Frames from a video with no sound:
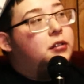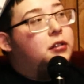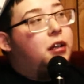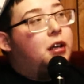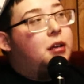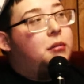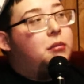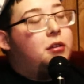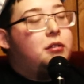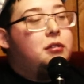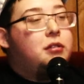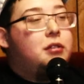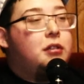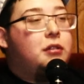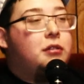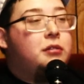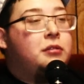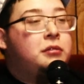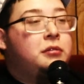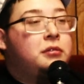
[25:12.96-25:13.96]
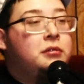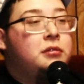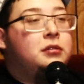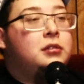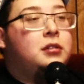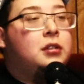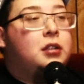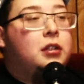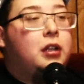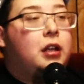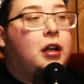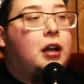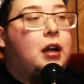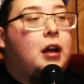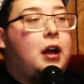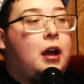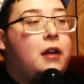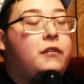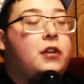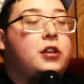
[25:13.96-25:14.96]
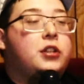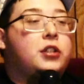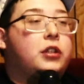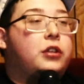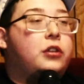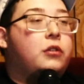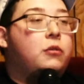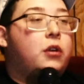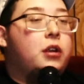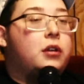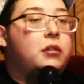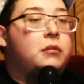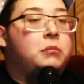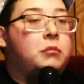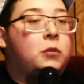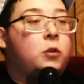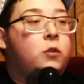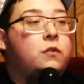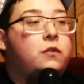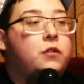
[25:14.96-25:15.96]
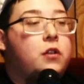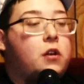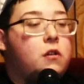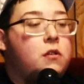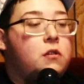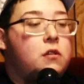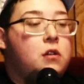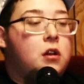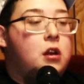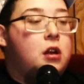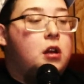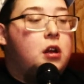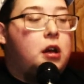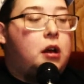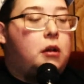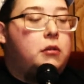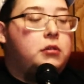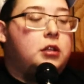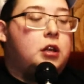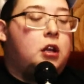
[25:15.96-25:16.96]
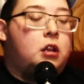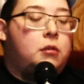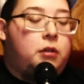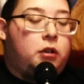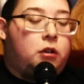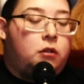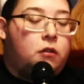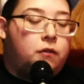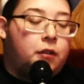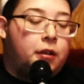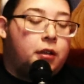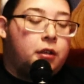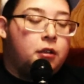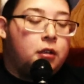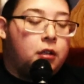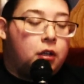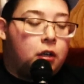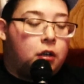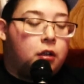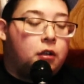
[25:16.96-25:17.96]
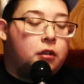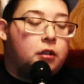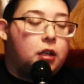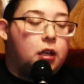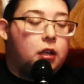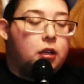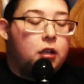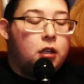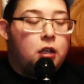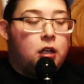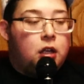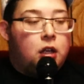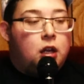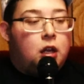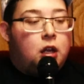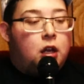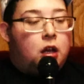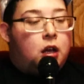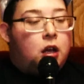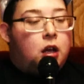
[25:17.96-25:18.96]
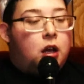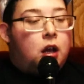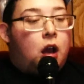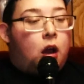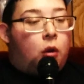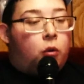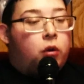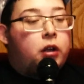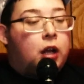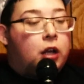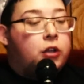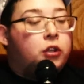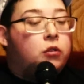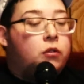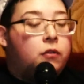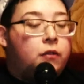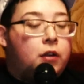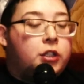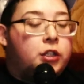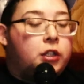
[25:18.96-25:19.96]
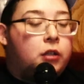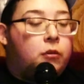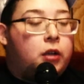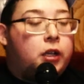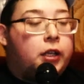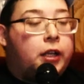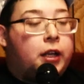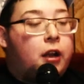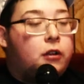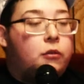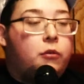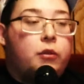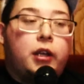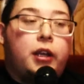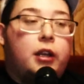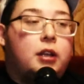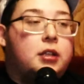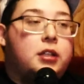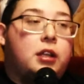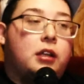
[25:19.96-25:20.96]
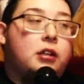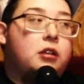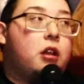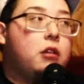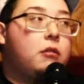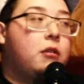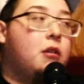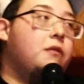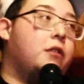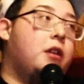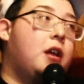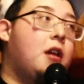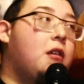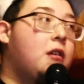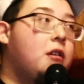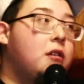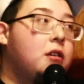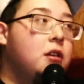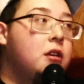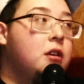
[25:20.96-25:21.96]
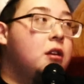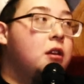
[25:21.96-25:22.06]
Yeah, bro. So, yeah, I eventually do want to move though. I was telling my girlfriend that I do eventually want to get out of here. We ain't gonna stay in Colorado for that long.